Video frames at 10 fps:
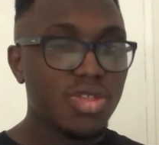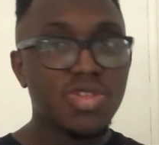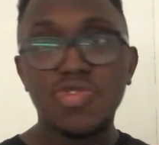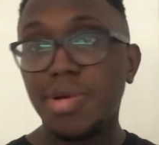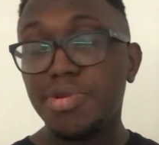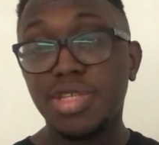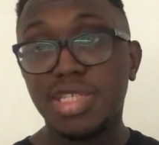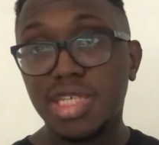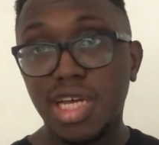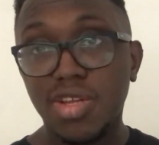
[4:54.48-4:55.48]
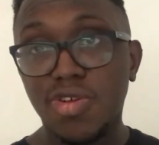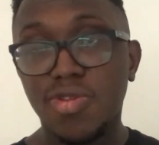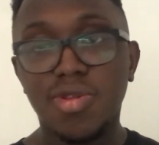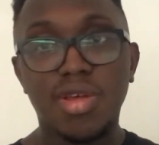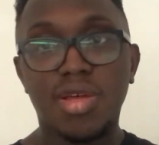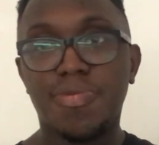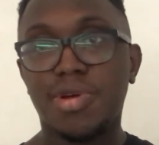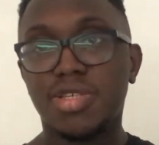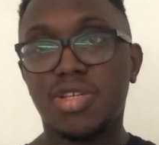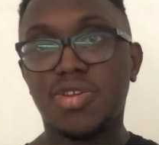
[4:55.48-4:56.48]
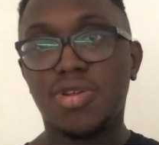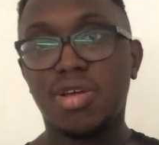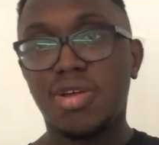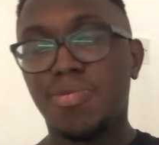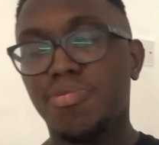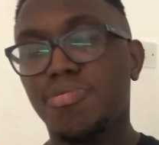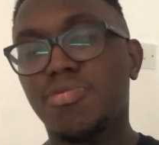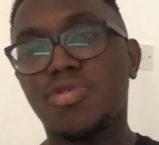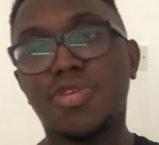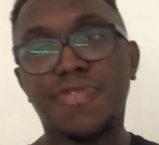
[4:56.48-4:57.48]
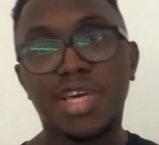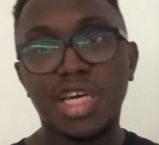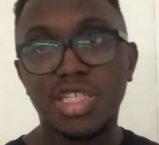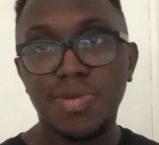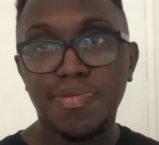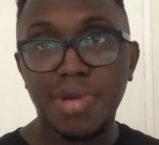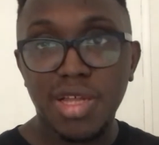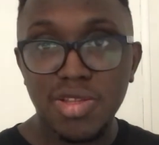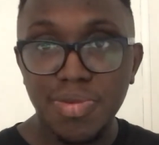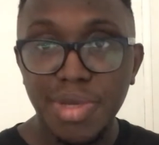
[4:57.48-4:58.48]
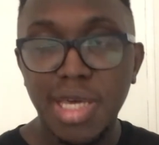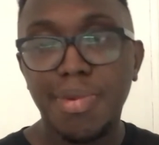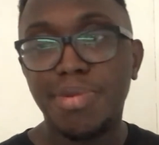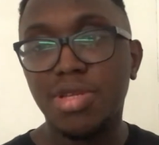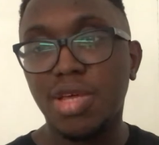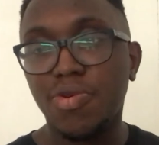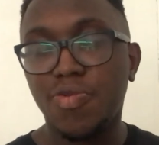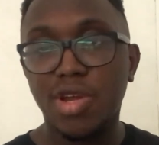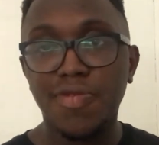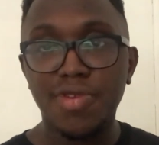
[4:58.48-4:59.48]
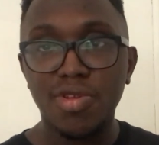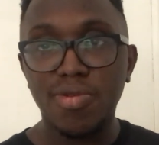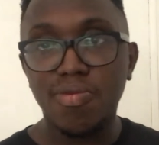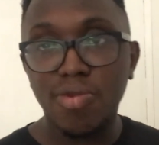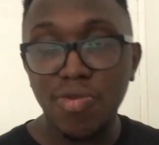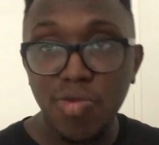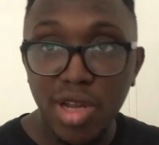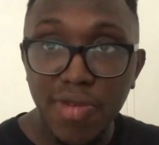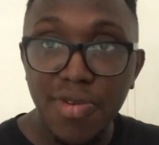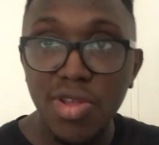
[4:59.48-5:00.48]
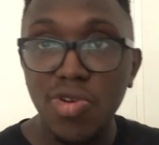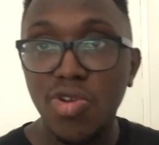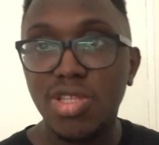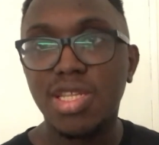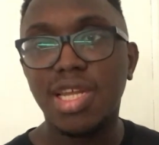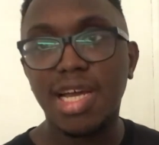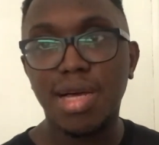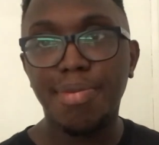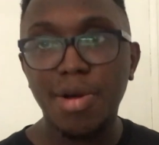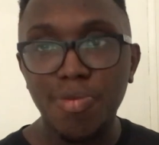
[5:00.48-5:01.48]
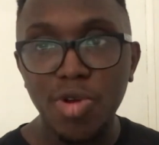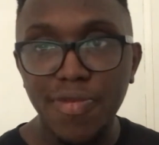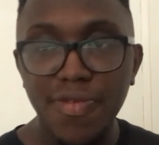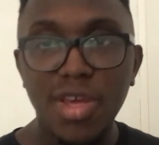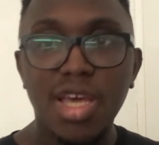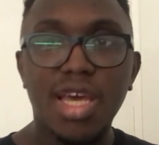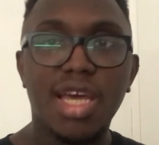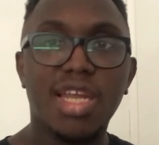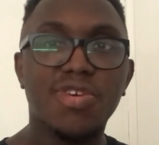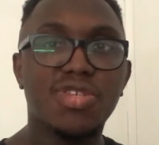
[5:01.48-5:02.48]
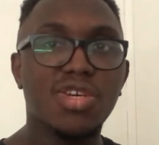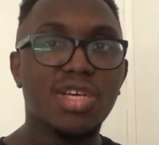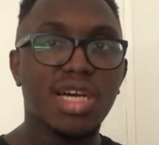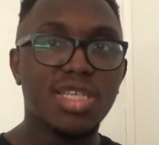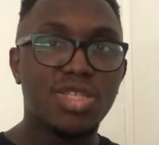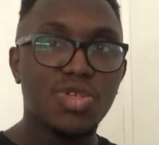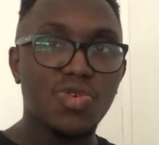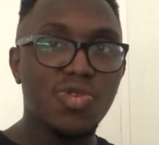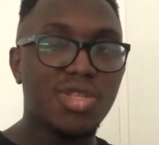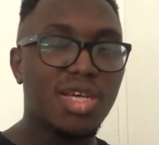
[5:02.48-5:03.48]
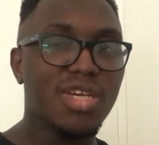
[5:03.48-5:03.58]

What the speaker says: Subscribe to this channel. press the notification bell to be kept up to date with whatever new, content that I come up with. And I'll see you guys soon.